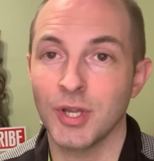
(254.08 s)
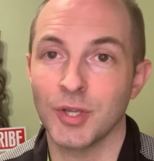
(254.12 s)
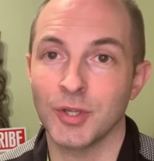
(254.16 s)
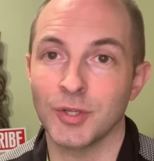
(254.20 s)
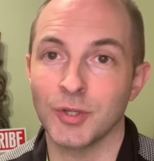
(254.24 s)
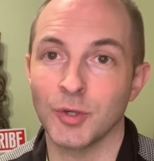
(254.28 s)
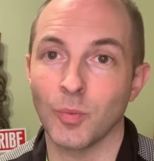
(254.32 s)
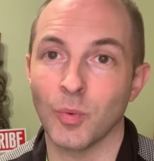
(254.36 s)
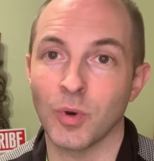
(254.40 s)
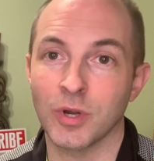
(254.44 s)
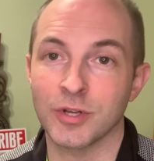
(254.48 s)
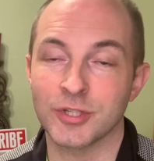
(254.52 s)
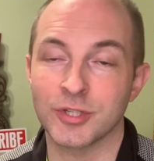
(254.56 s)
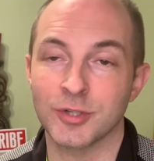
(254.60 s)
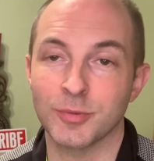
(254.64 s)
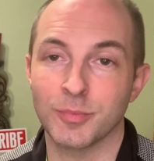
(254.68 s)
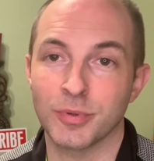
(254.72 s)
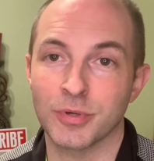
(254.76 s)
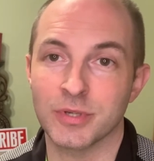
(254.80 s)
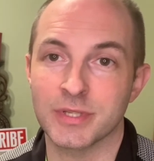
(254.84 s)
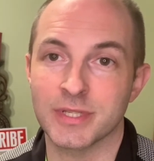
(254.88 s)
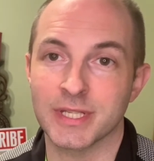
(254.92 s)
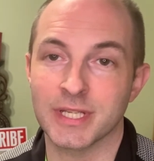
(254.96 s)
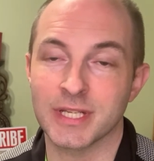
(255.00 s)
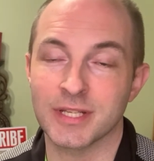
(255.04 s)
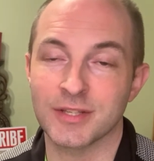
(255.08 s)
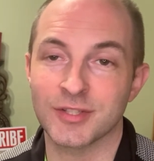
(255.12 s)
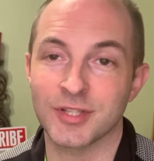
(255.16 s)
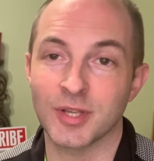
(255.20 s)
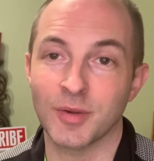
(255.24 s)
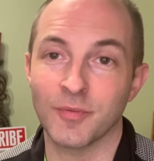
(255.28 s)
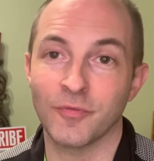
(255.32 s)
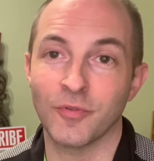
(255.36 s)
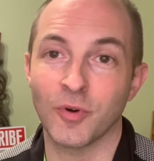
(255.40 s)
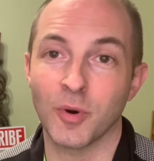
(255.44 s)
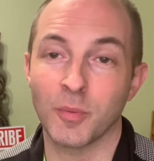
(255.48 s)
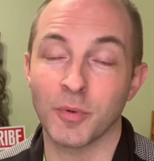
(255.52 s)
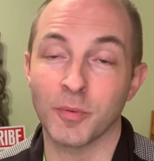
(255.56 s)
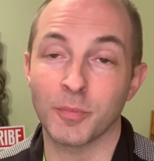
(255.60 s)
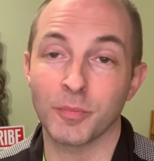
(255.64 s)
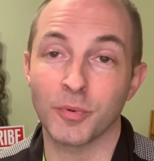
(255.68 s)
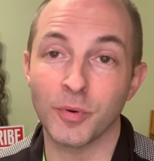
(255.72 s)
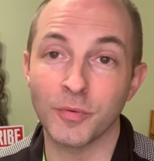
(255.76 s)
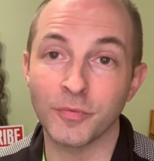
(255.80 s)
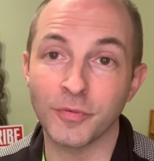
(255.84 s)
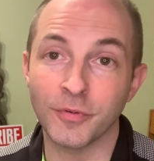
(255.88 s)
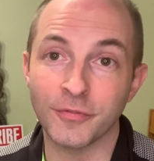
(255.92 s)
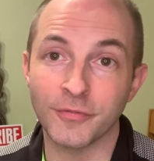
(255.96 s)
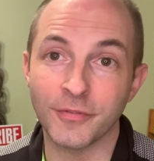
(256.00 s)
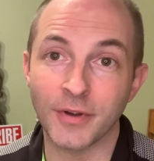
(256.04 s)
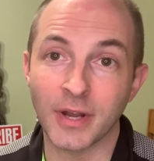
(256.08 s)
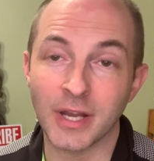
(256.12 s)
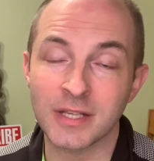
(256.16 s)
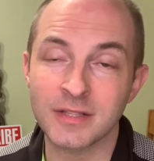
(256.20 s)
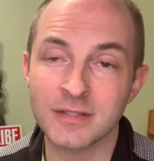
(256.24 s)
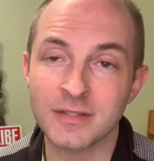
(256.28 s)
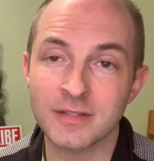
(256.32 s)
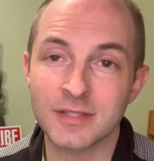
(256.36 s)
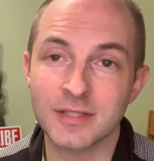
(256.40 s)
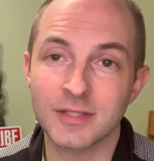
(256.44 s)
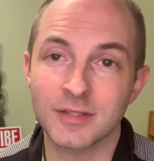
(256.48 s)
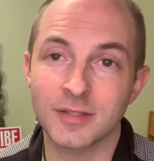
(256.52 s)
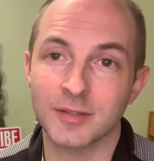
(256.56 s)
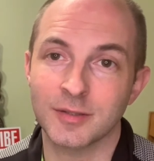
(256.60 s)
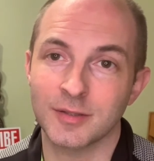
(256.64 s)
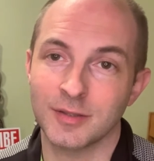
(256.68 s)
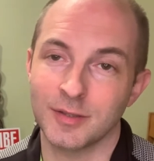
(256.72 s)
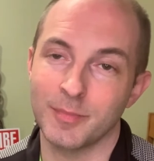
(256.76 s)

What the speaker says: you want to present some form of proof of funds.